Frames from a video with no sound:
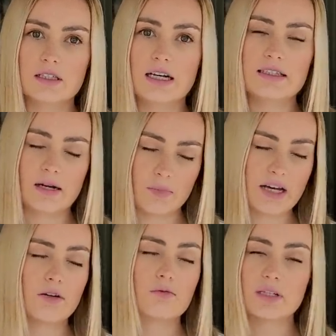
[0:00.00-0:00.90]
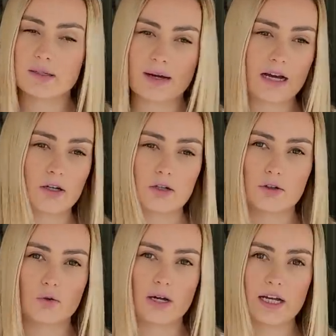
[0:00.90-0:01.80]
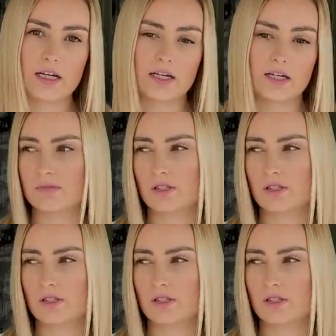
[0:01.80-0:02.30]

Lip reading: And then we had a really bad earthquake.